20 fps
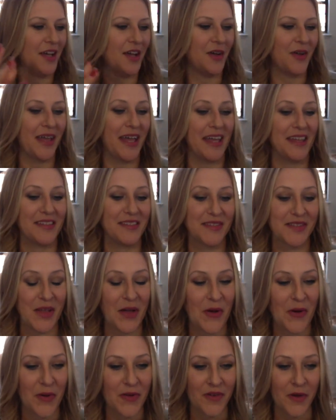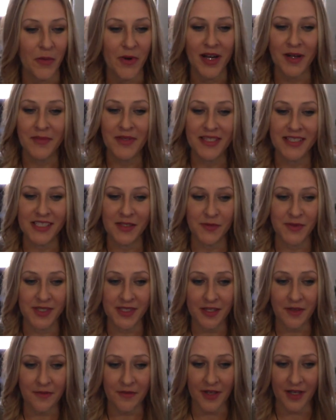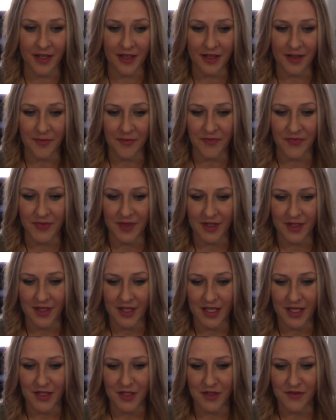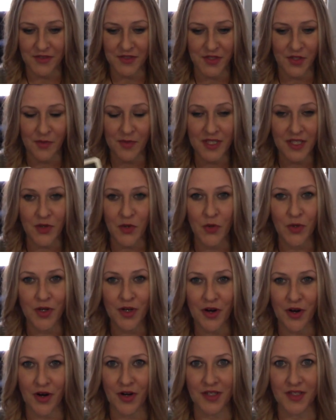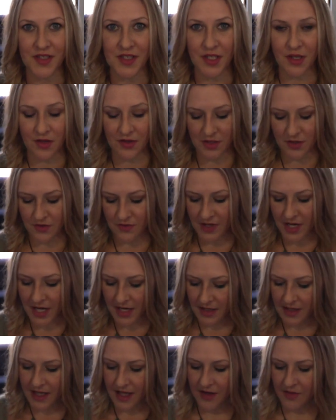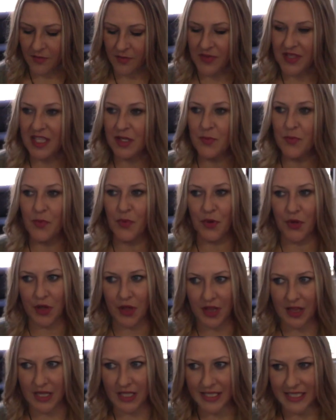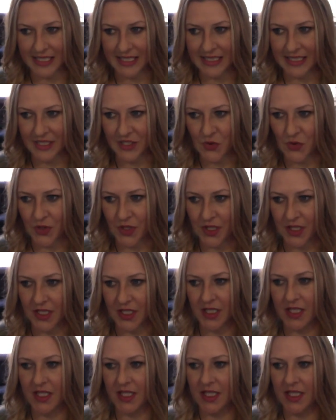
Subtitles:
Okay, so if I want to be specific, you have so many court cards here that you've got a lot of people in your